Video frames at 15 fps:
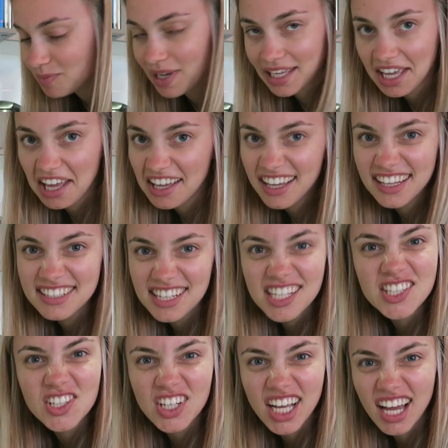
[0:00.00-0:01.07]
But yeah, it
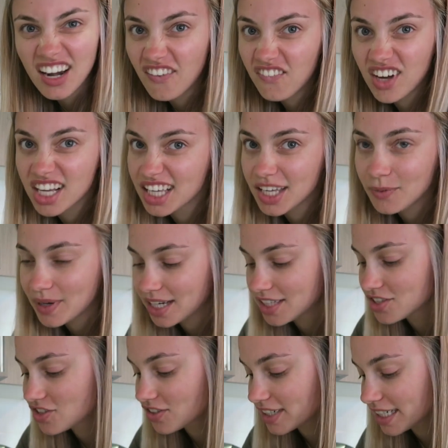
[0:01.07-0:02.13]
does look kind of funky when
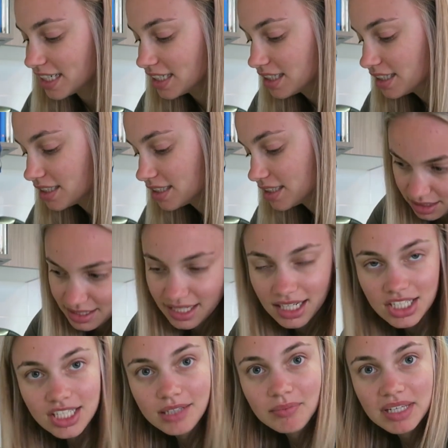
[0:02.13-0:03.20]
it's green. It's
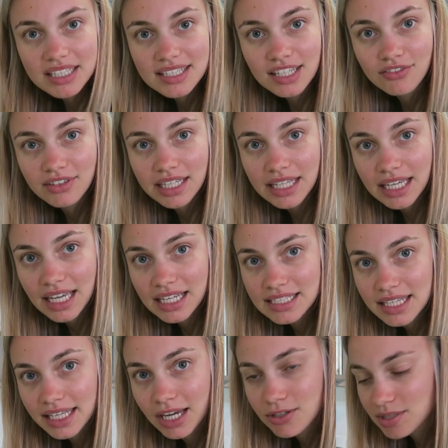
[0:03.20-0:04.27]
actually mixing really
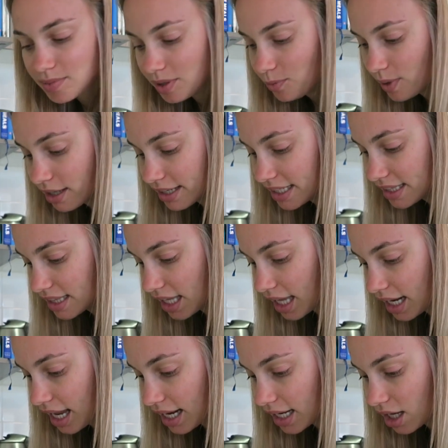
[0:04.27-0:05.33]
easily. I was a bit worried
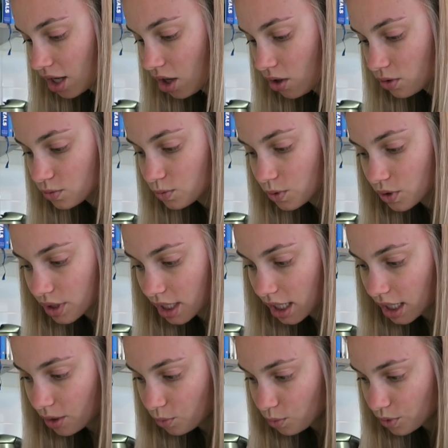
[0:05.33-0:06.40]
that adding cold
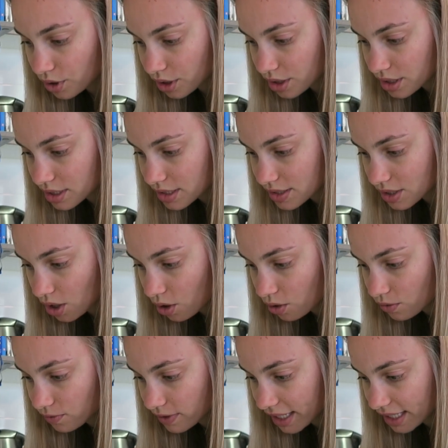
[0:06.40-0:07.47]
water wouldn't
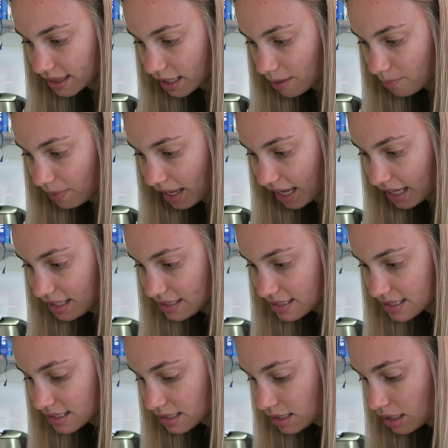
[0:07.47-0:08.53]
dissolve like that
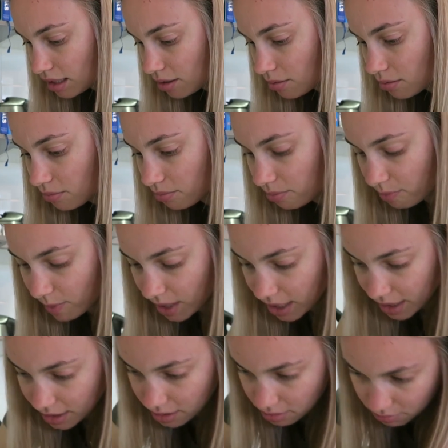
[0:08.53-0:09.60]
paste,
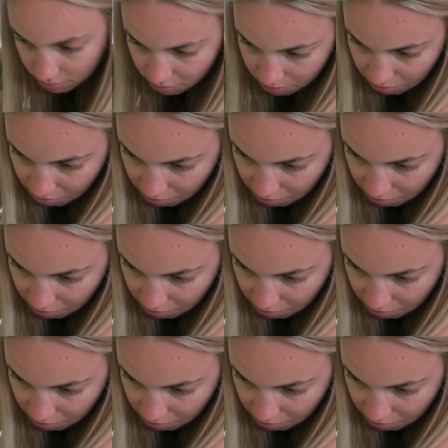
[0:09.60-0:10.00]
but